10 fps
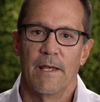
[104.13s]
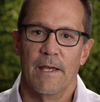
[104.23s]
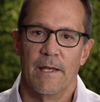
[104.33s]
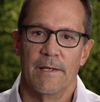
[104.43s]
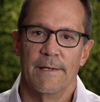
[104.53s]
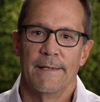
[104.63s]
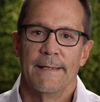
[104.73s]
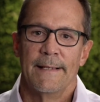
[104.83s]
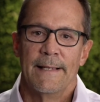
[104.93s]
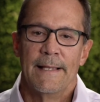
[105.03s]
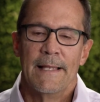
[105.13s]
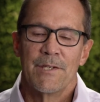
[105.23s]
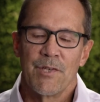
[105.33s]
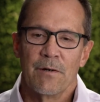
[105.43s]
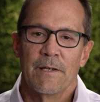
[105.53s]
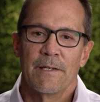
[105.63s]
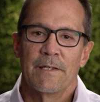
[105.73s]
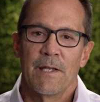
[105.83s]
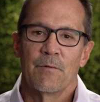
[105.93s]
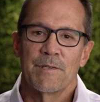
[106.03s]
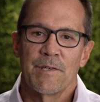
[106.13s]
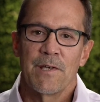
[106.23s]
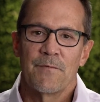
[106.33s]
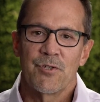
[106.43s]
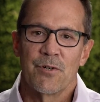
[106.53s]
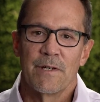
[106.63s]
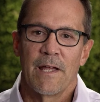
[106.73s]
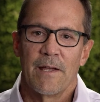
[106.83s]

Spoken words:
And so it was a tough journey.